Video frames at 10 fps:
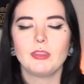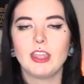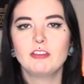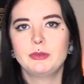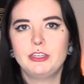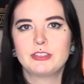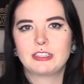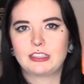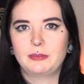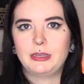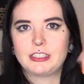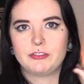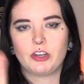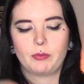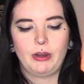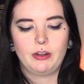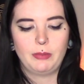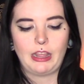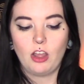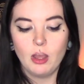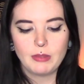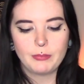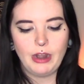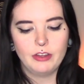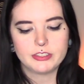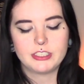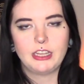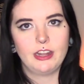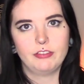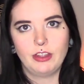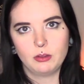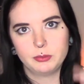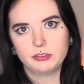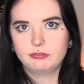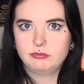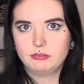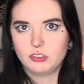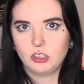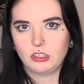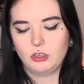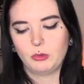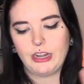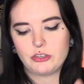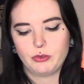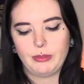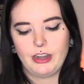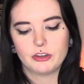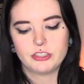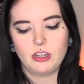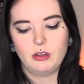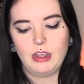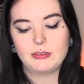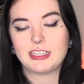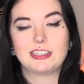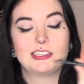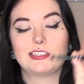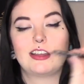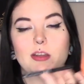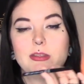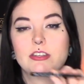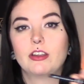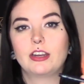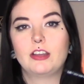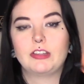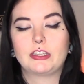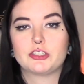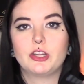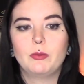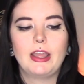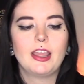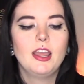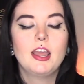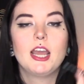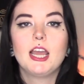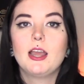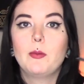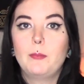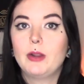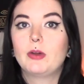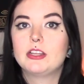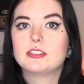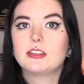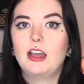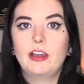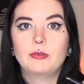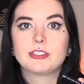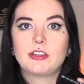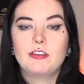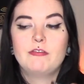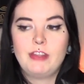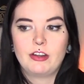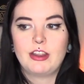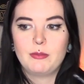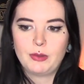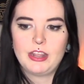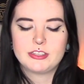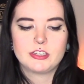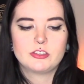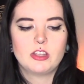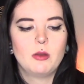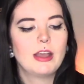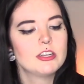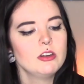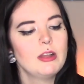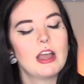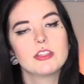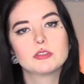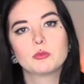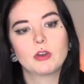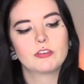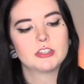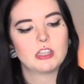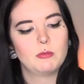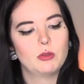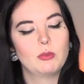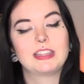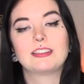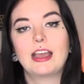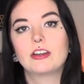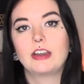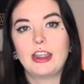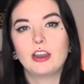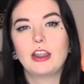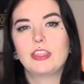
I've been using like a mix of dark brown and black on my brows to kind of help look a little more natural with my hair. So I was like, this is not gonna be dark enough, like there's no way. But it was. I was very impressed. So I don't know how this would work for someone with lighter hair.